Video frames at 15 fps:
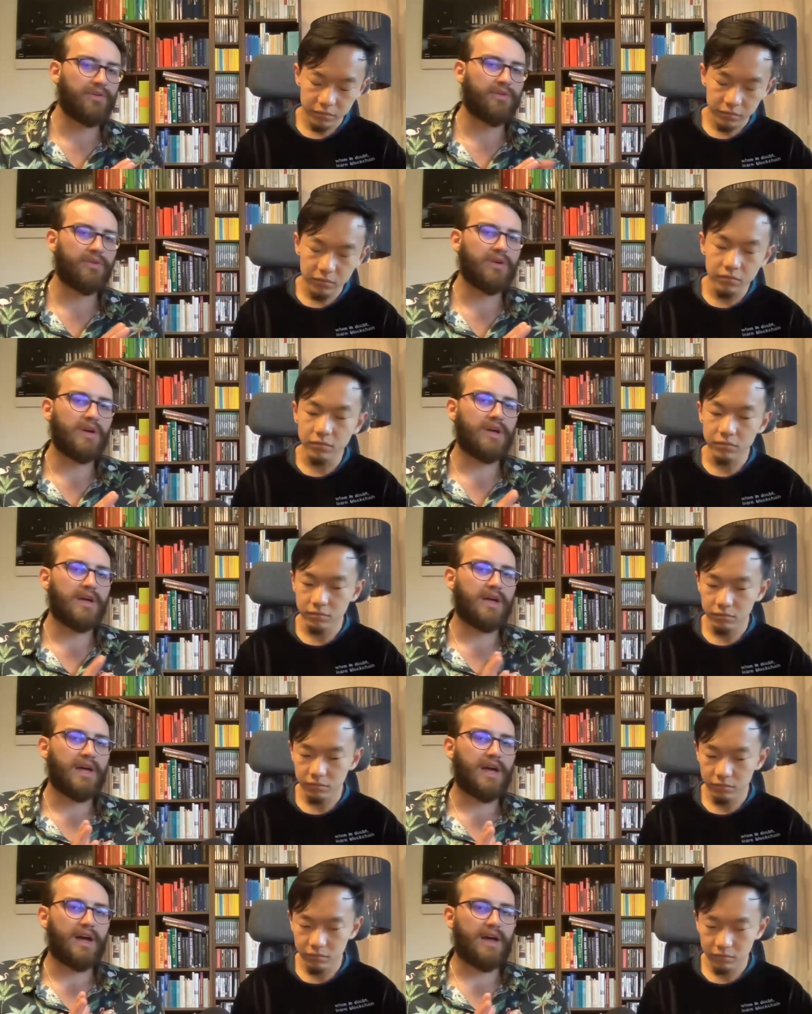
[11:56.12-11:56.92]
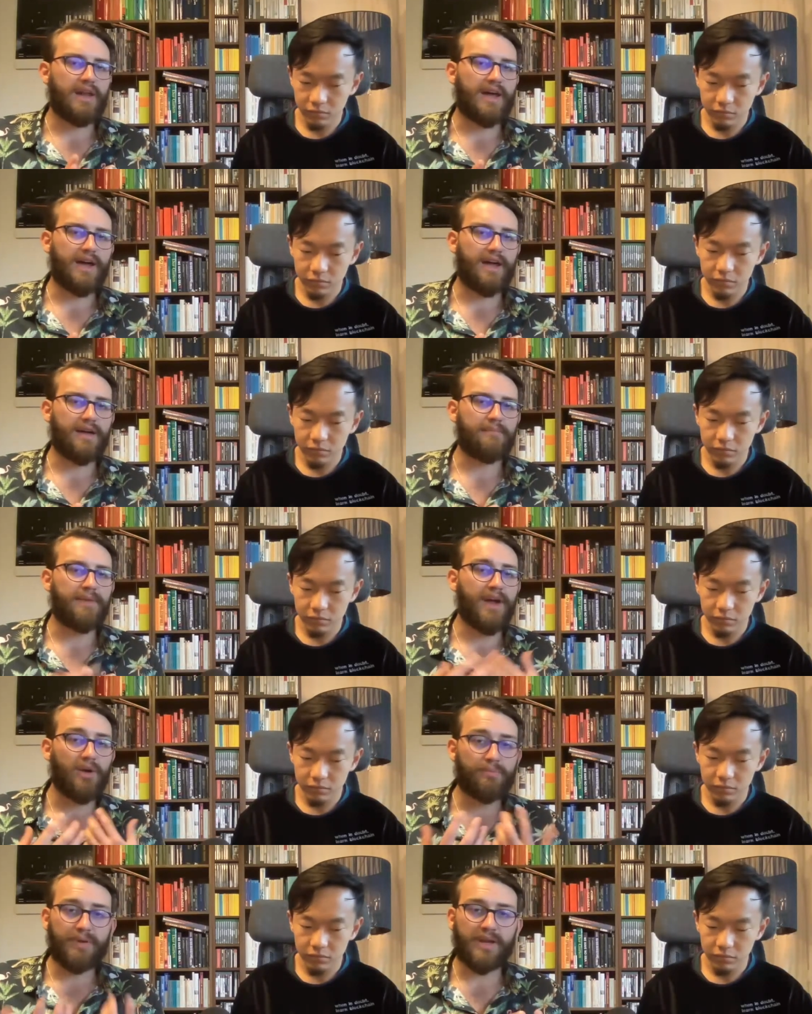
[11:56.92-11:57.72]
Speaker 1: Mm. And I, in
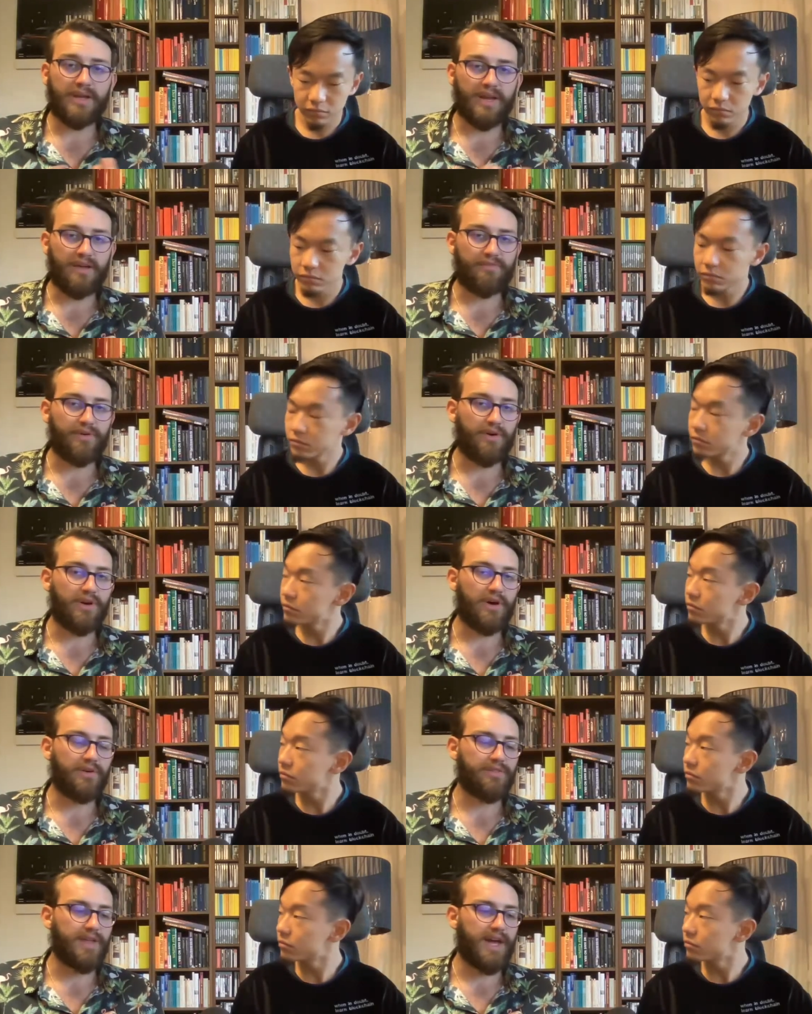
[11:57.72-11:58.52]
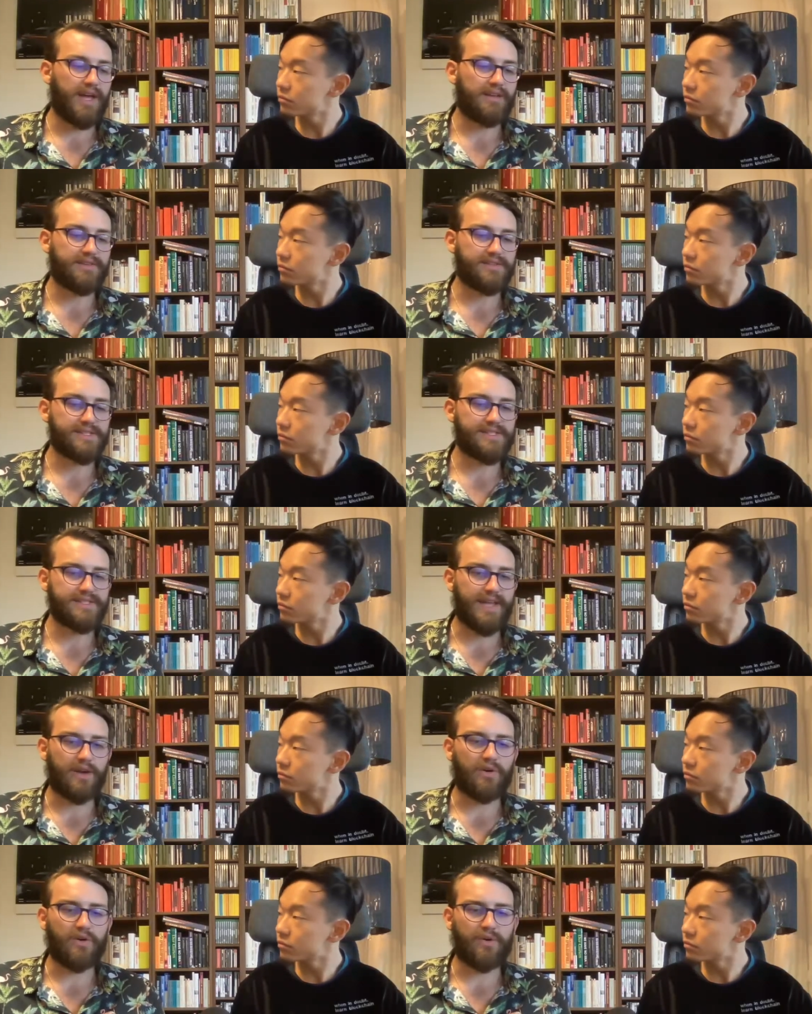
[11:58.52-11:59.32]
my opinion, I found out that
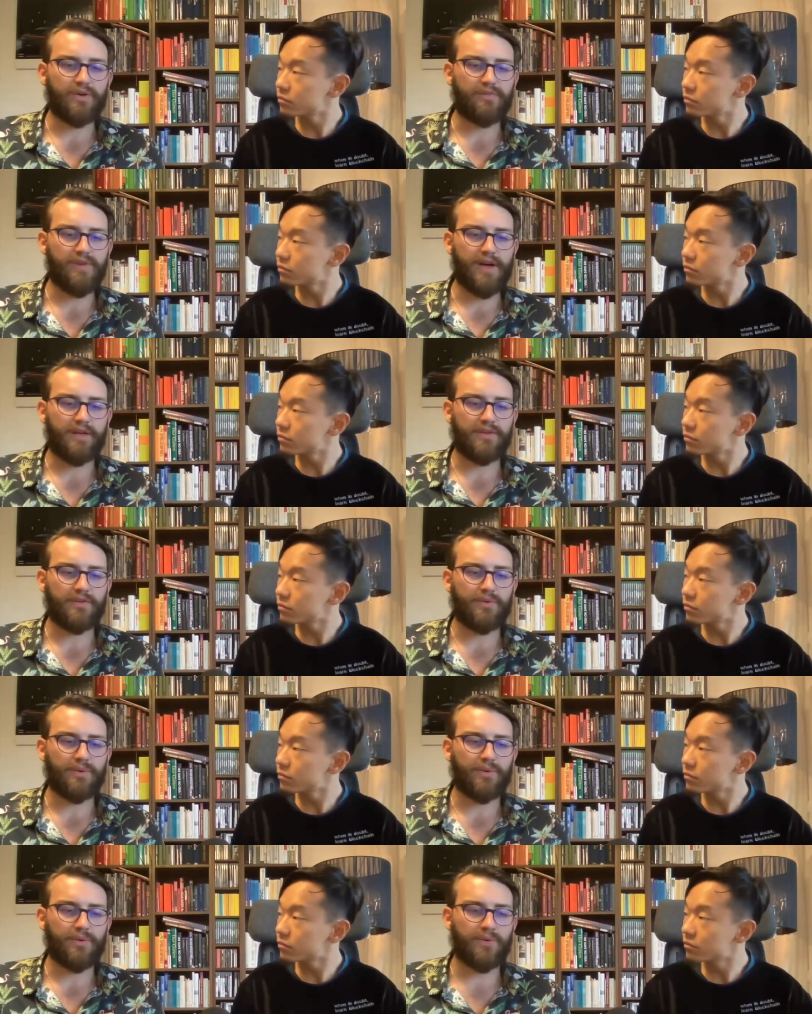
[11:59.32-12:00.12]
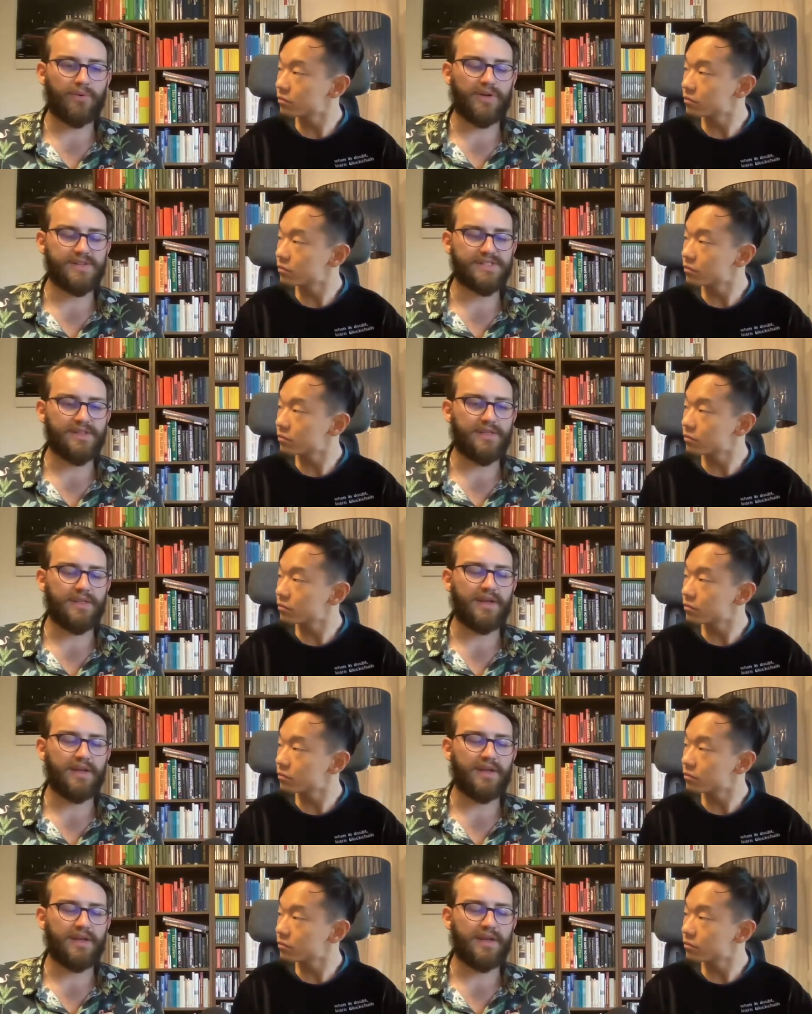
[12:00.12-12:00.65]
stakeholder value is the